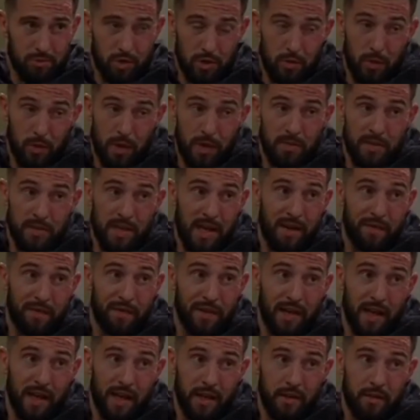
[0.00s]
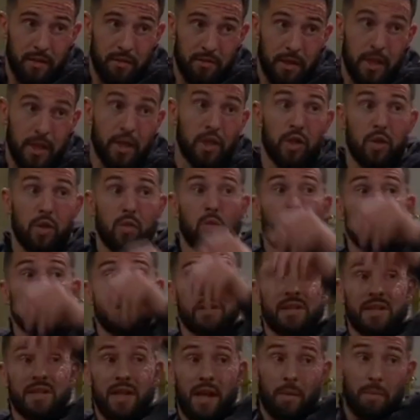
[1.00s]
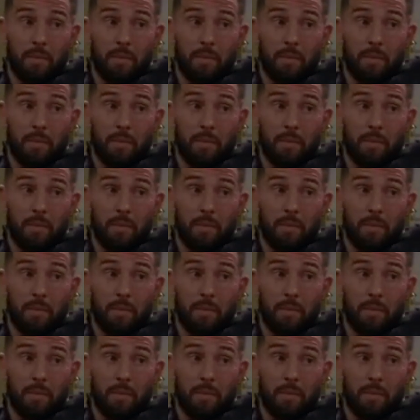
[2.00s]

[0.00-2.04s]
Just want him to have a dad, like you want